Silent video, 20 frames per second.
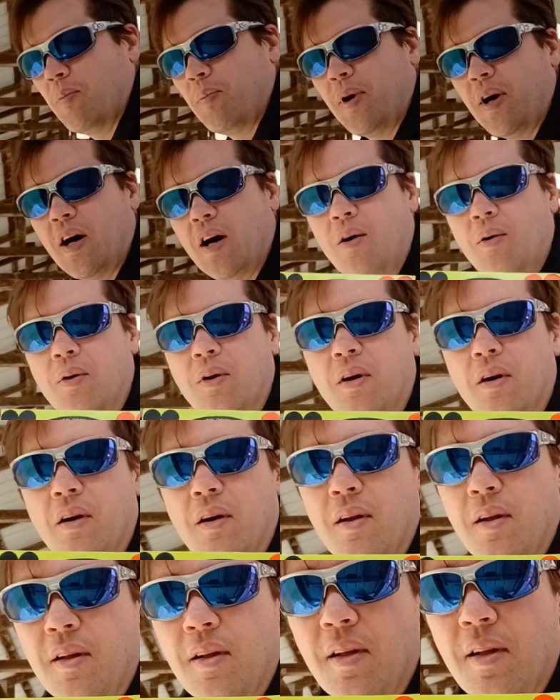of power.
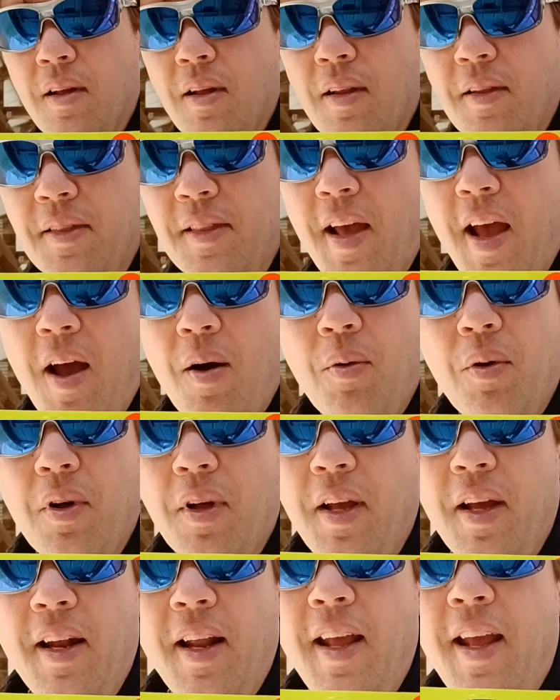That will
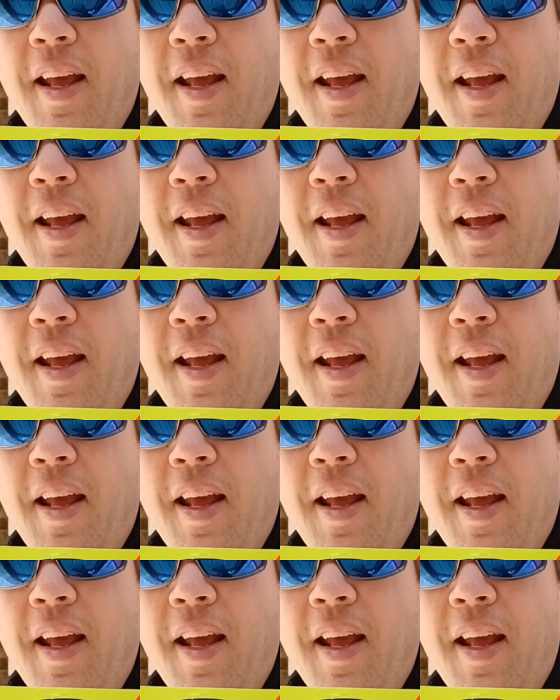hit